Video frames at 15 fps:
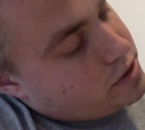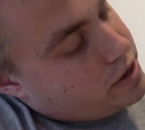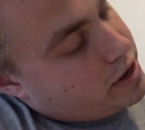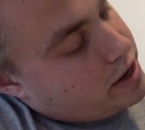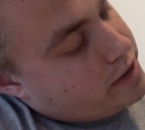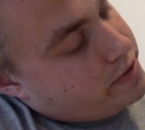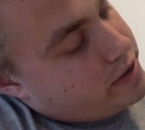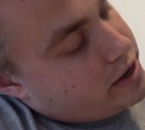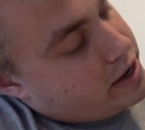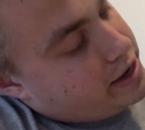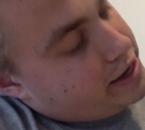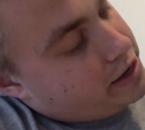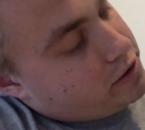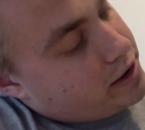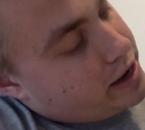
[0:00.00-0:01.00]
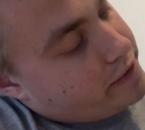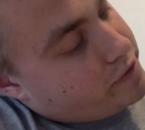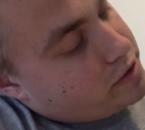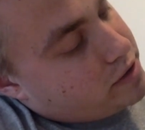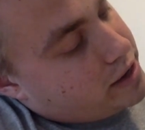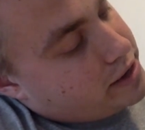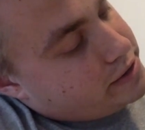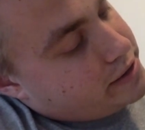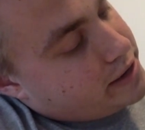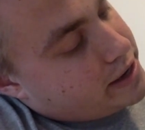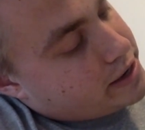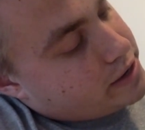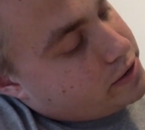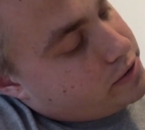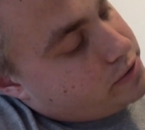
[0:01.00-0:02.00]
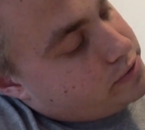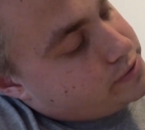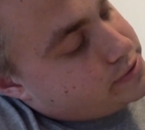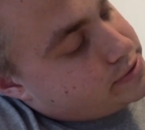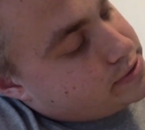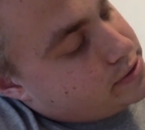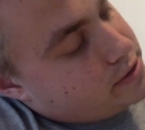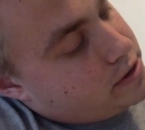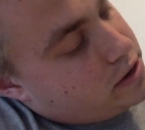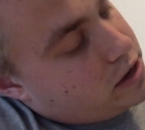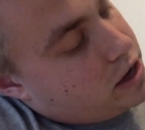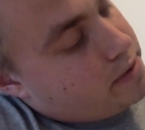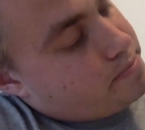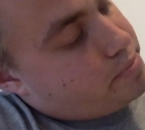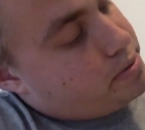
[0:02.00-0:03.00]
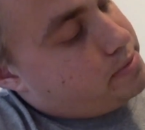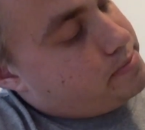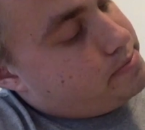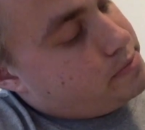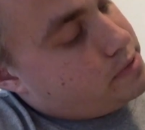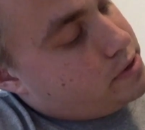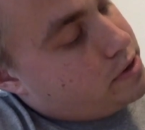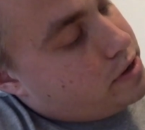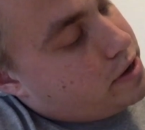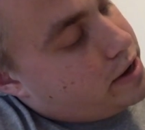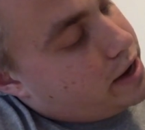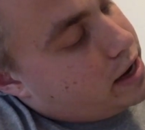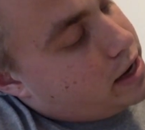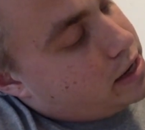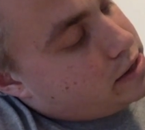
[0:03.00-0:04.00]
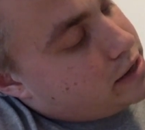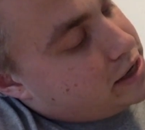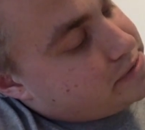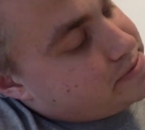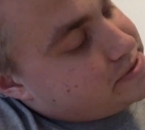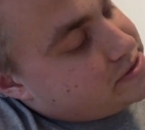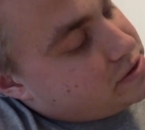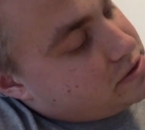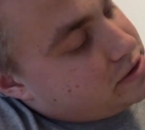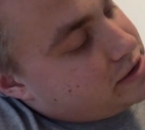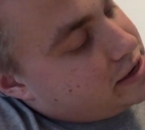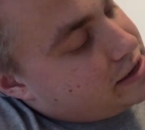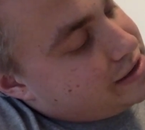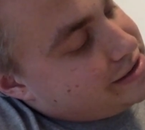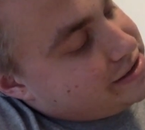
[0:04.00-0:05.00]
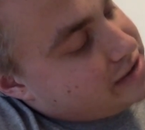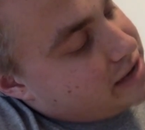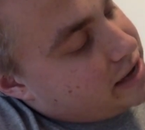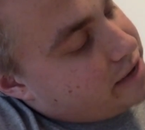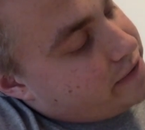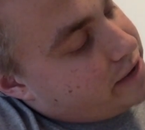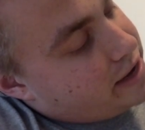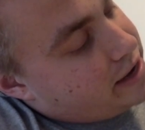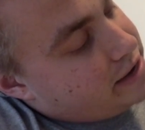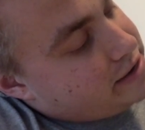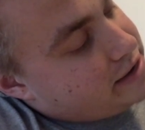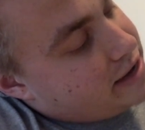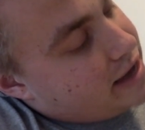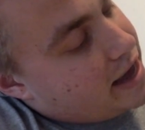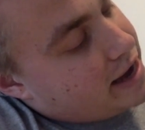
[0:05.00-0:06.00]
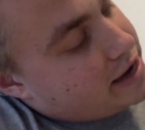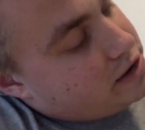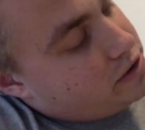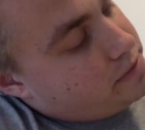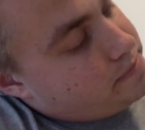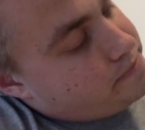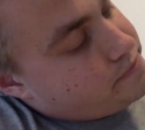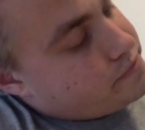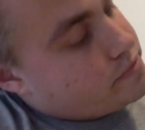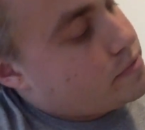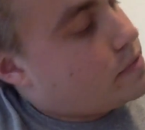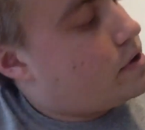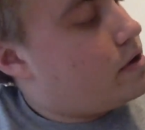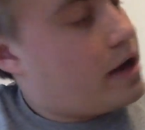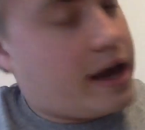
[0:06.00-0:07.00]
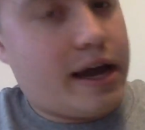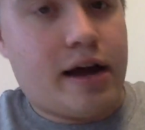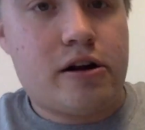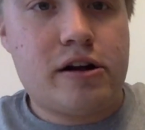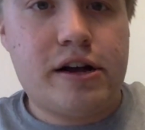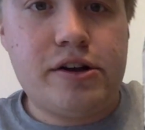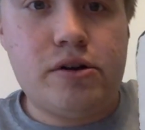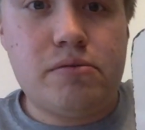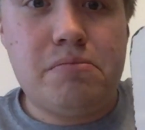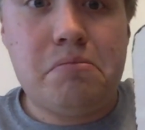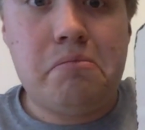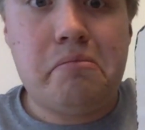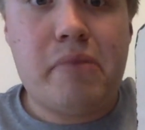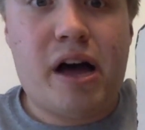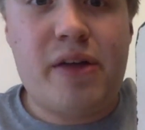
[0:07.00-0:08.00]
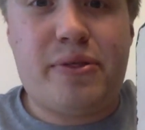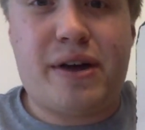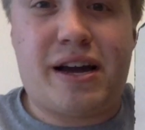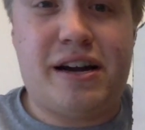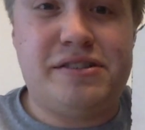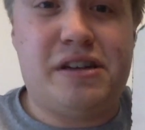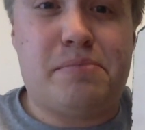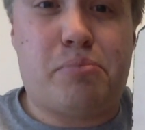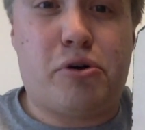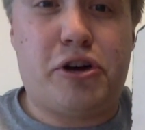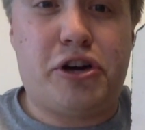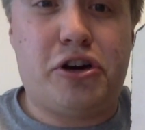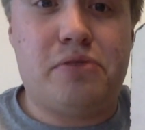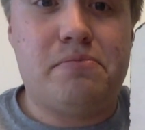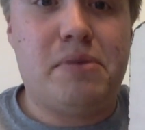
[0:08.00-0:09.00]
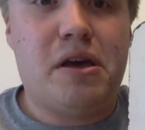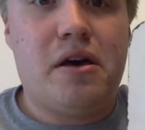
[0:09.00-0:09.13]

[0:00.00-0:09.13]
And then here I have a line that goes up. And last but certainly not least, I have a diagonal. Hey, how'd I do? I think I did pretty good.